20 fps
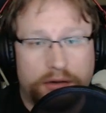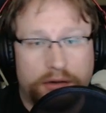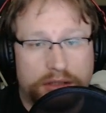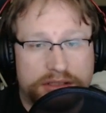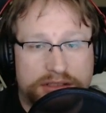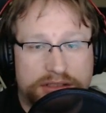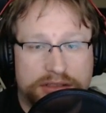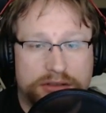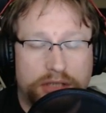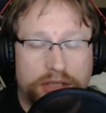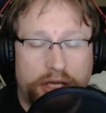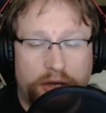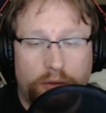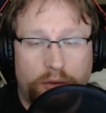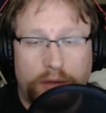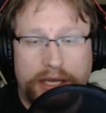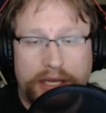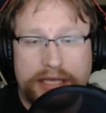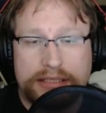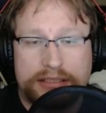There is
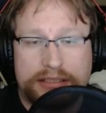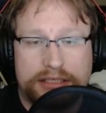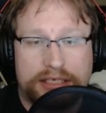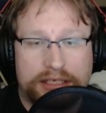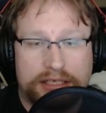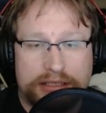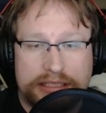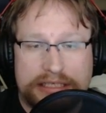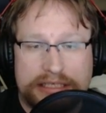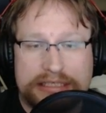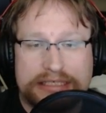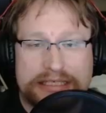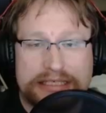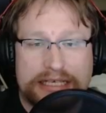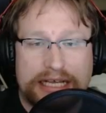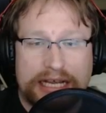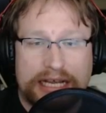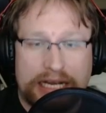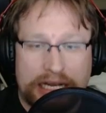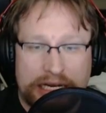no way to delete
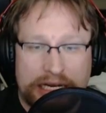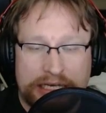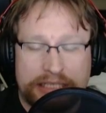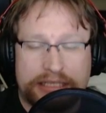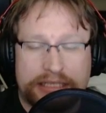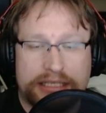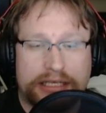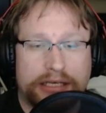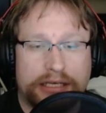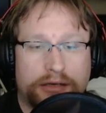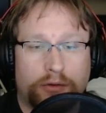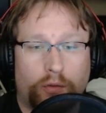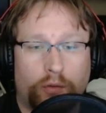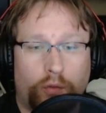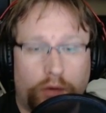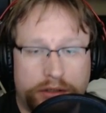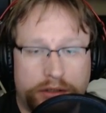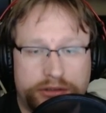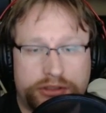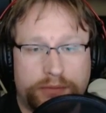anything
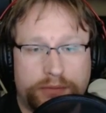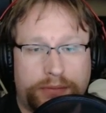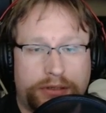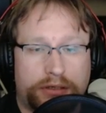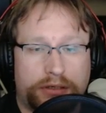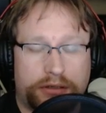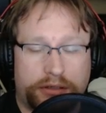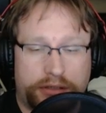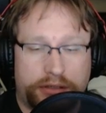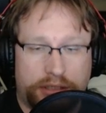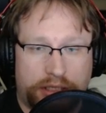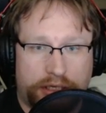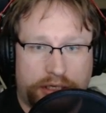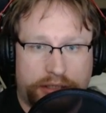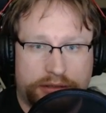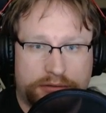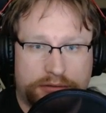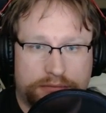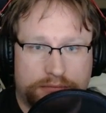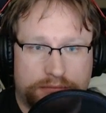once you put it
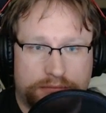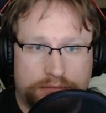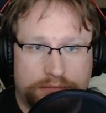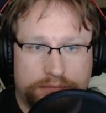online.